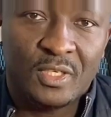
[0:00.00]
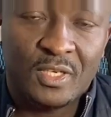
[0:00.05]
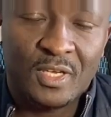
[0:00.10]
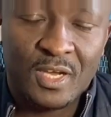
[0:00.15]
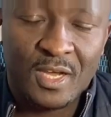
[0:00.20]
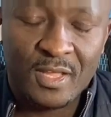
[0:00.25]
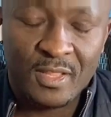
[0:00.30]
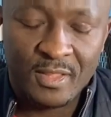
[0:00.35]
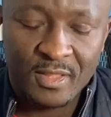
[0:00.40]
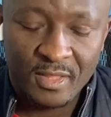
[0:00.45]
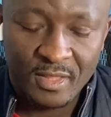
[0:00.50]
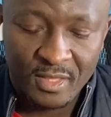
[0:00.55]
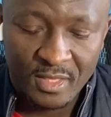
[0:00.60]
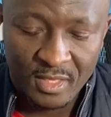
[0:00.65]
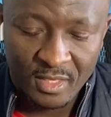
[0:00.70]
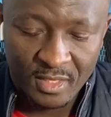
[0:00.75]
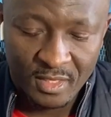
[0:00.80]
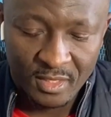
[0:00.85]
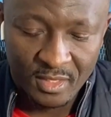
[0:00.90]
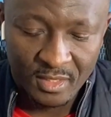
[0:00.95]
And
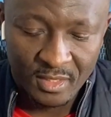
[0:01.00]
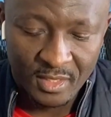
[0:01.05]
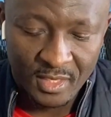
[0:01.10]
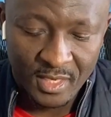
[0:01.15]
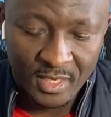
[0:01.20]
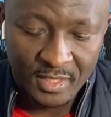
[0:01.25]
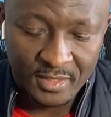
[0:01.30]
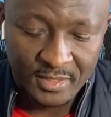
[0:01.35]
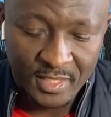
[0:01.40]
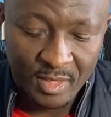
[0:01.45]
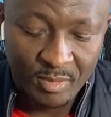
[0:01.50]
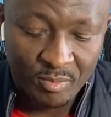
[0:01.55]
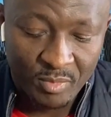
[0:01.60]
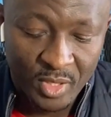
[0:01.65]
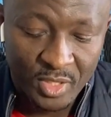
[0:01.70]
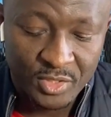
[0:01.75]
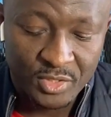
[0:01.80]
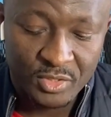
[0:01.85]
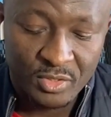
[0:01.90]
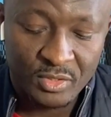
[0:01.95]
as I
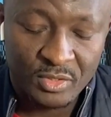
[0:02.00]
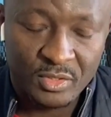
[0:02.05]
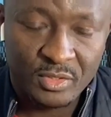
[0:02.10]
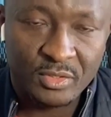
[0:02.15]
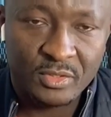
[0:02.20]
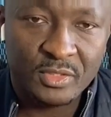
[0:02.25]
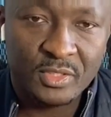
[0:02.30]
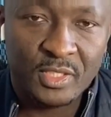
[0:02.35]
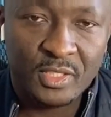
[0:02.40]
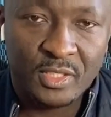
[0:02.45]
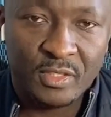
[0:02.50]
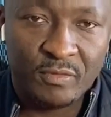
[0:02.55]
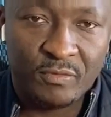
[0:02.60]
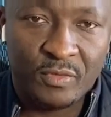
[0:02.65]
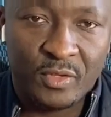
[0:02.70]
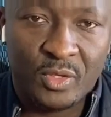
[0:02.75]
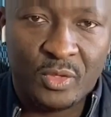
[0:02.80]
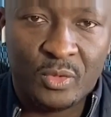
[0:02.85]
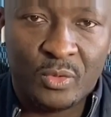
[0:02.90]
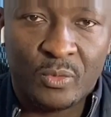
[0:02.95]
mentioned in the
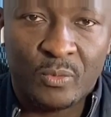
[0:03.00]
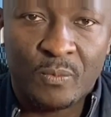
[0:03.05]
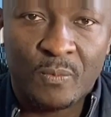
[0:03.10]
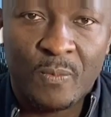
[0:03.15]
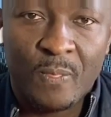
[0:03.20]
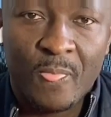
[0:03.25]
video,